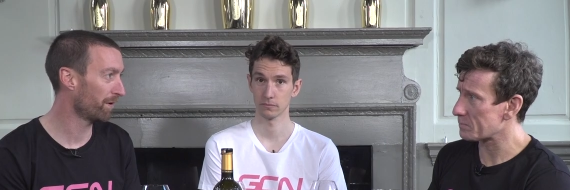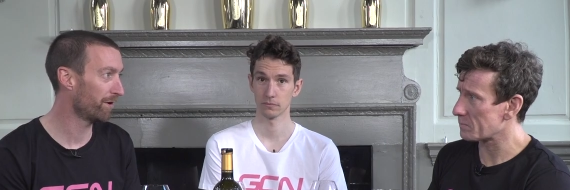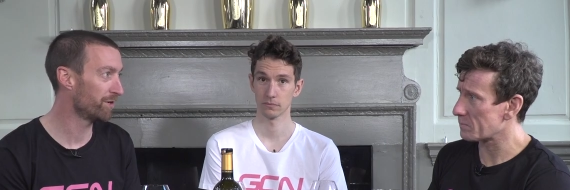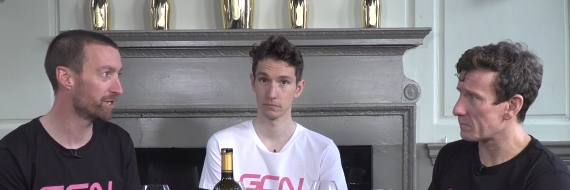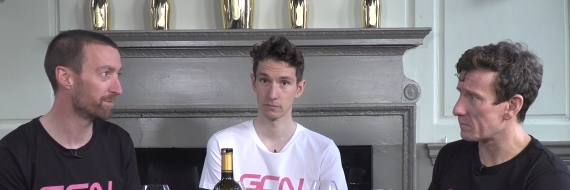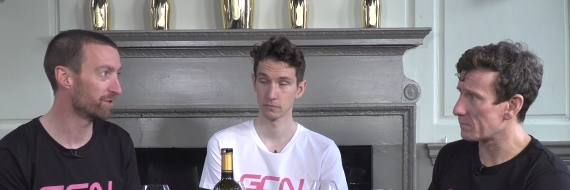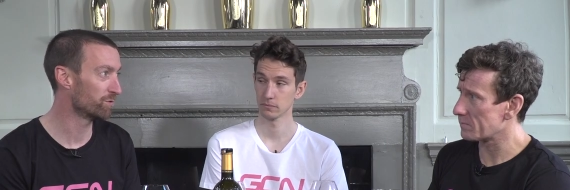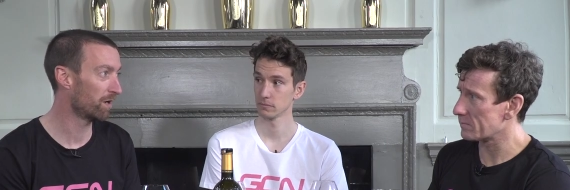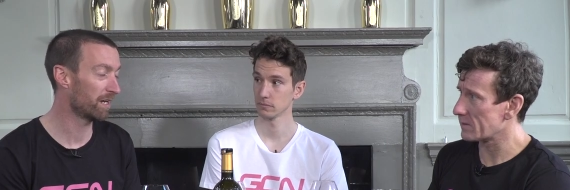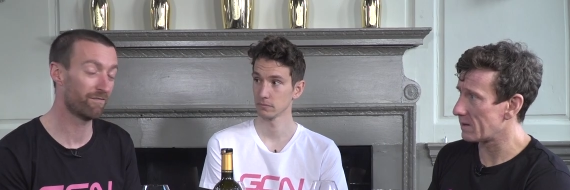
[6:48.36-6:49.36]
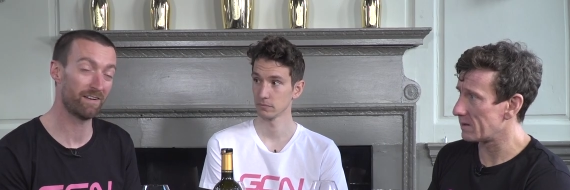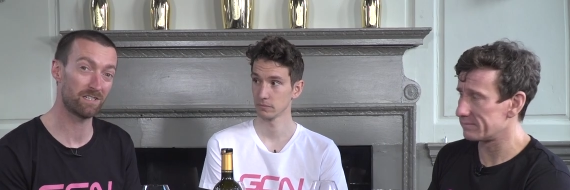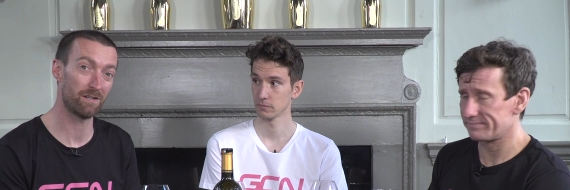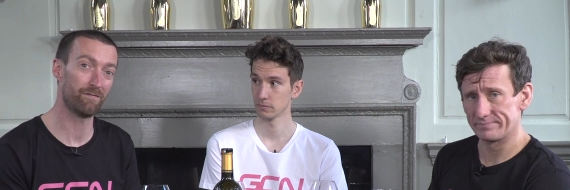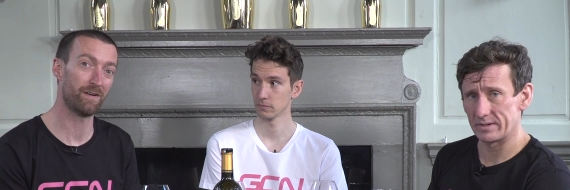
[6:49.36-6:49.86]
Speaker 1: podium as well. He
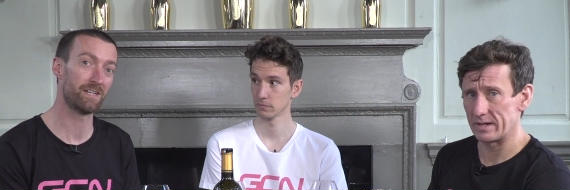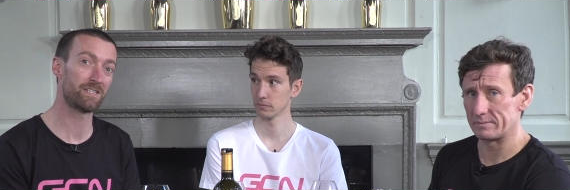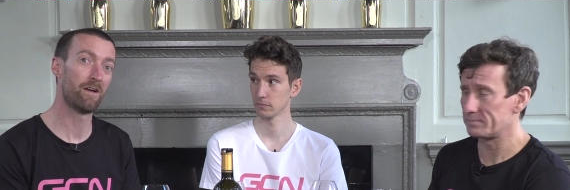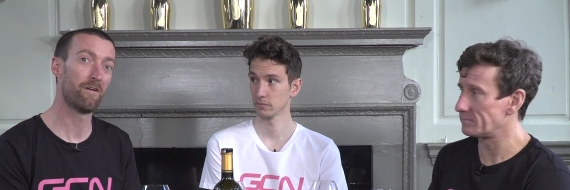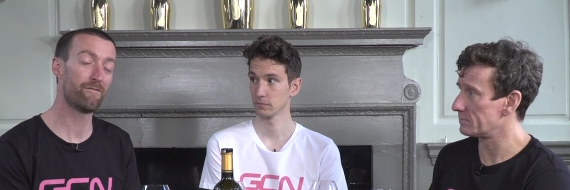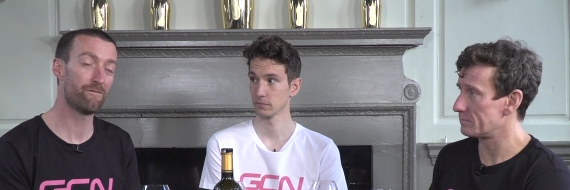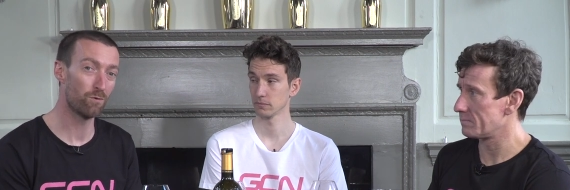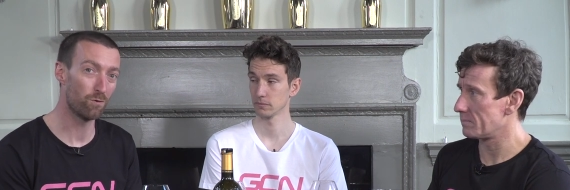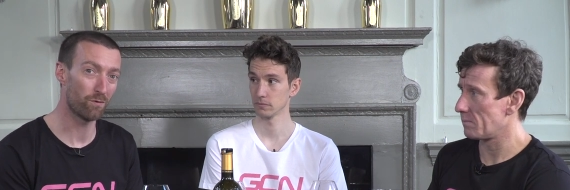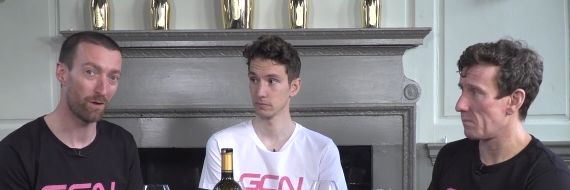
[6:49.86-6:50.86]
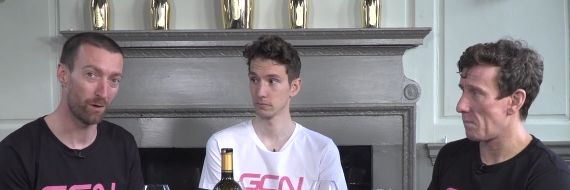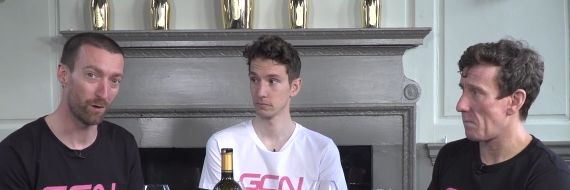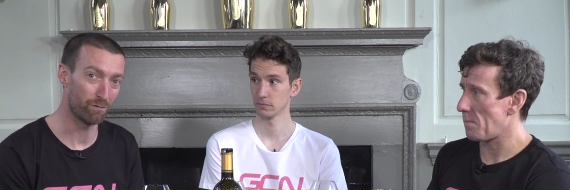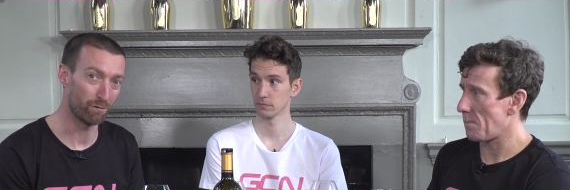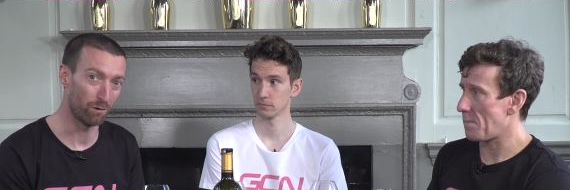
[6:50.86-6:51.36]
eventually finished right. fourth
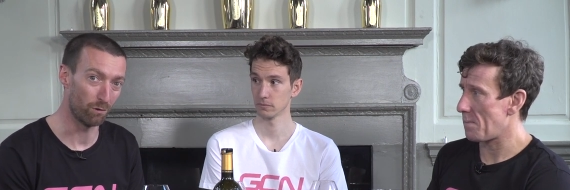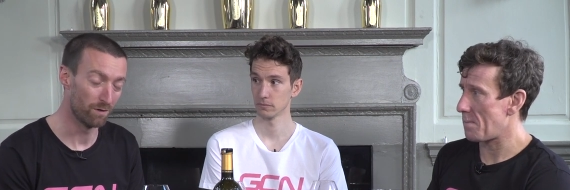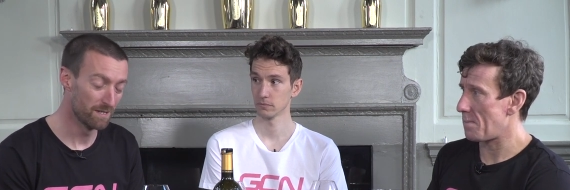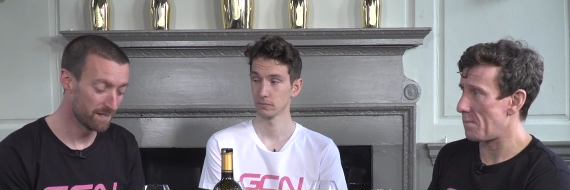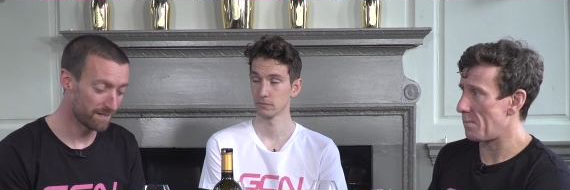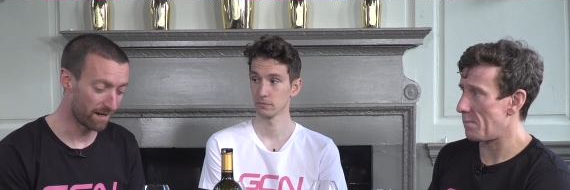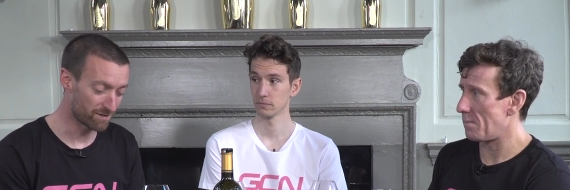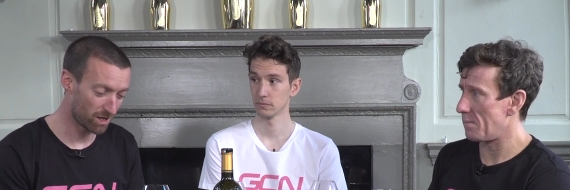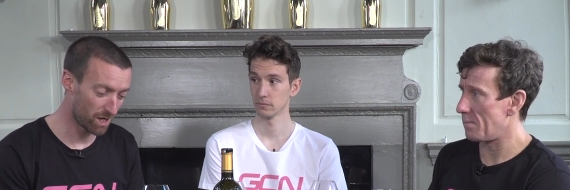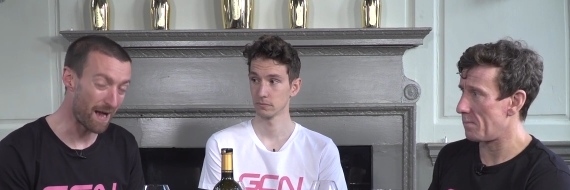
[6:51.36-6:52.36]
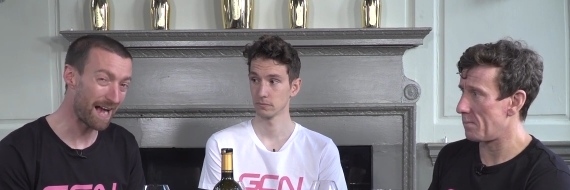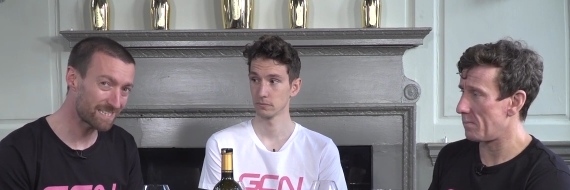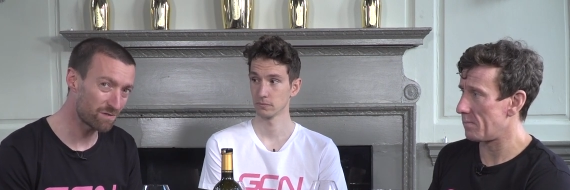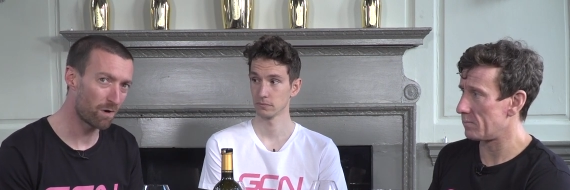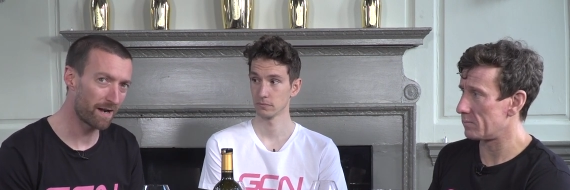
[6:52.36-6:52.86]
overall. Now, time
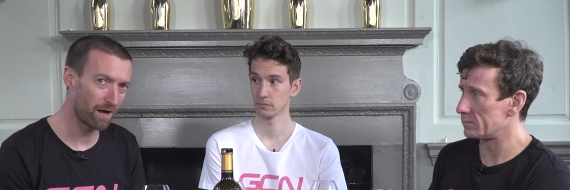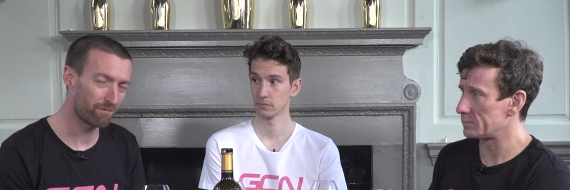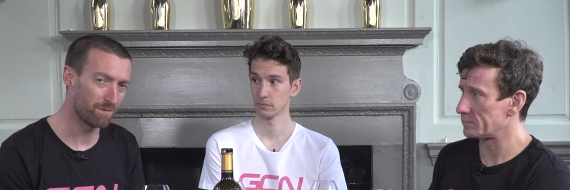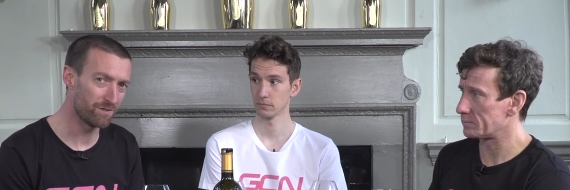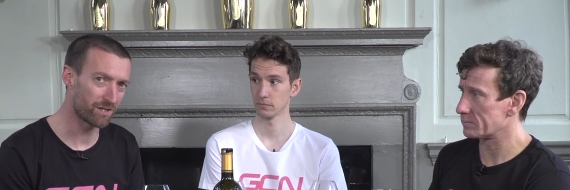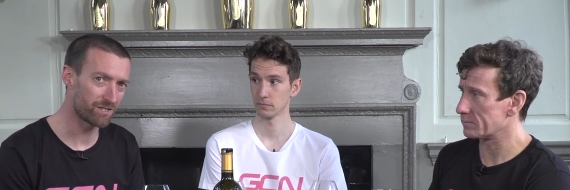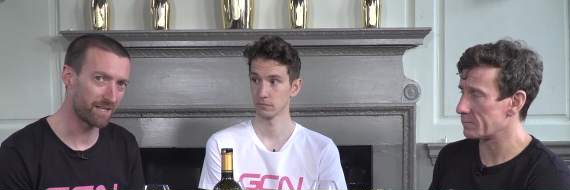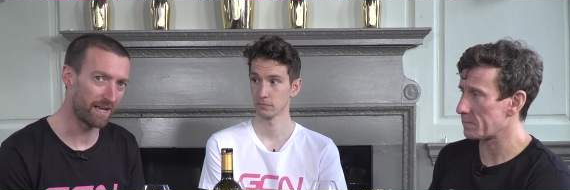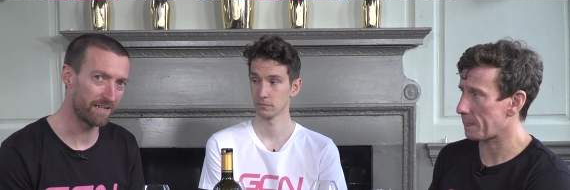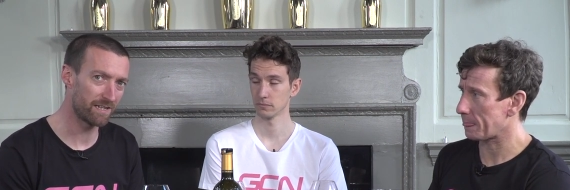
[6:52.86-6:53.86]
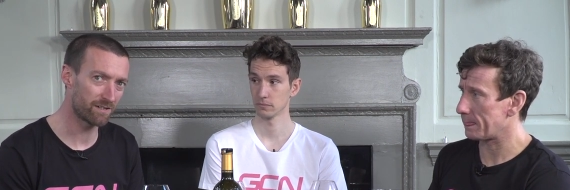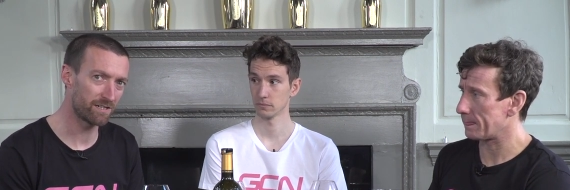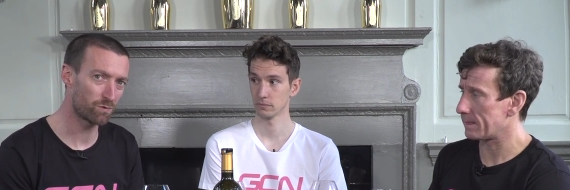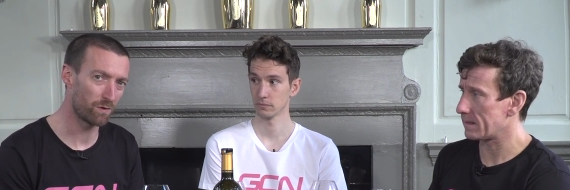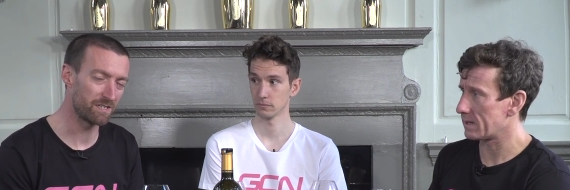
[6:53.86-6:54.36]
hasn't run out for him just yet. He is
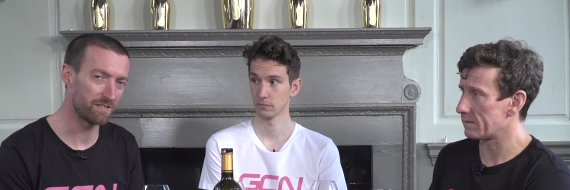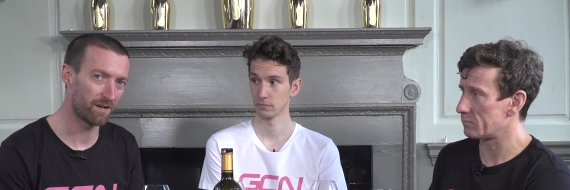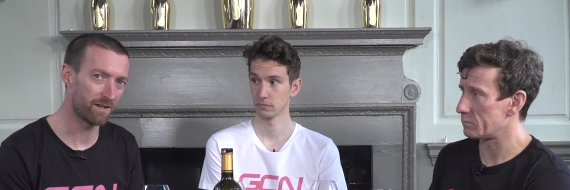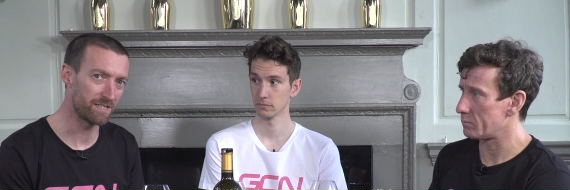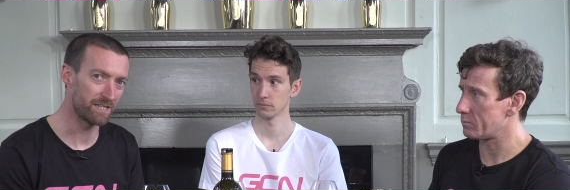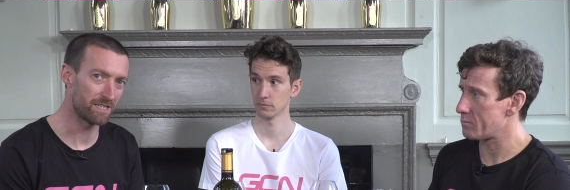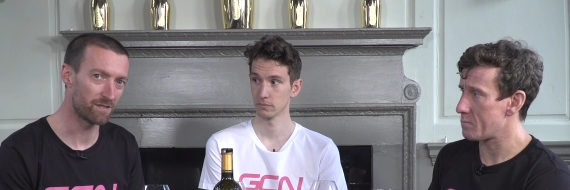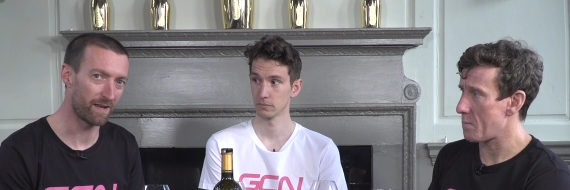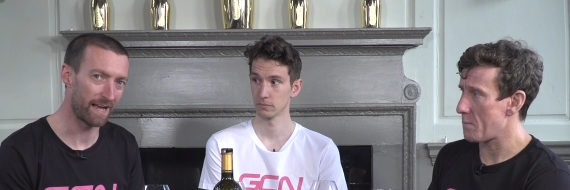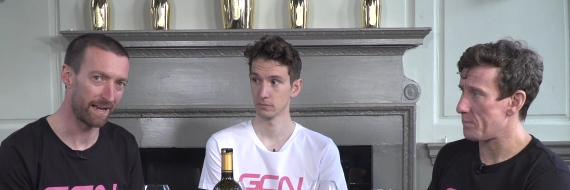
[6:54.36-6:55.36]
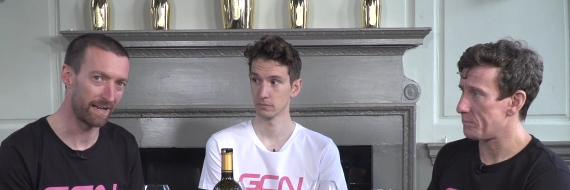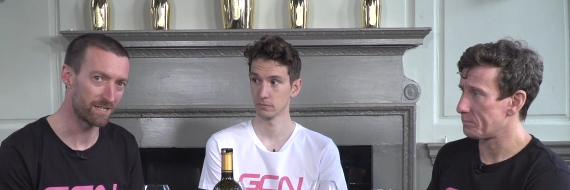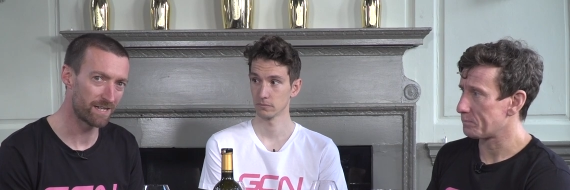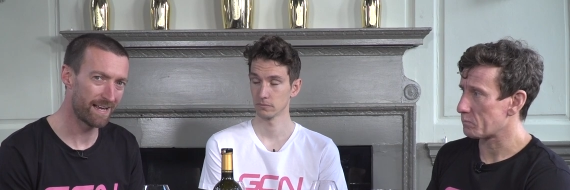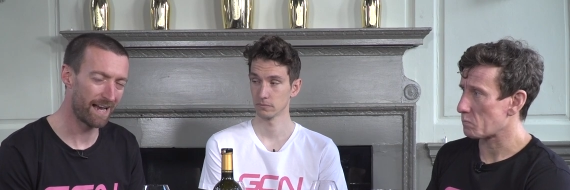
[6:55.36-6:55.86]
only 29 years of age
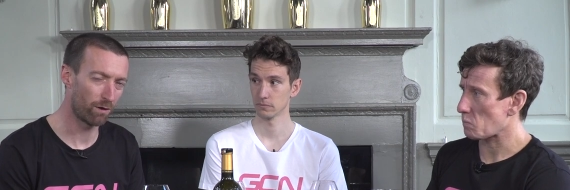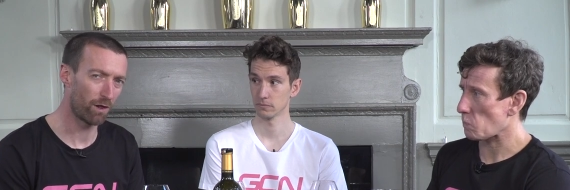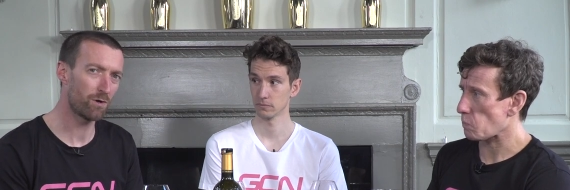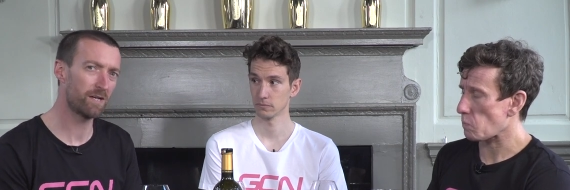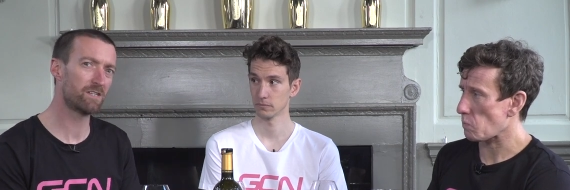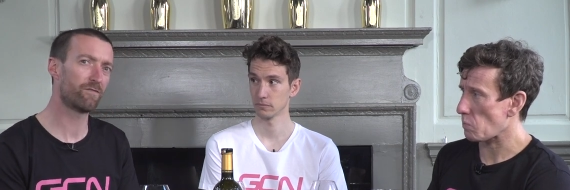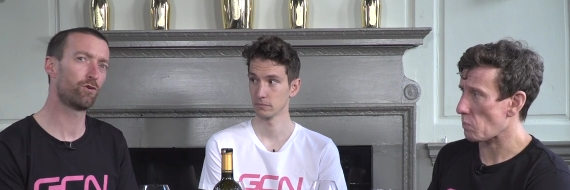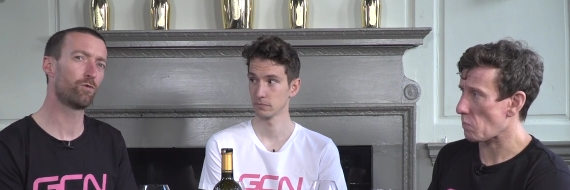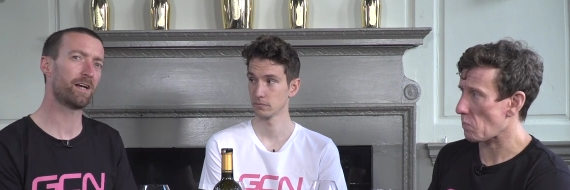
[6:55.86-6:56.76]
age. And although his form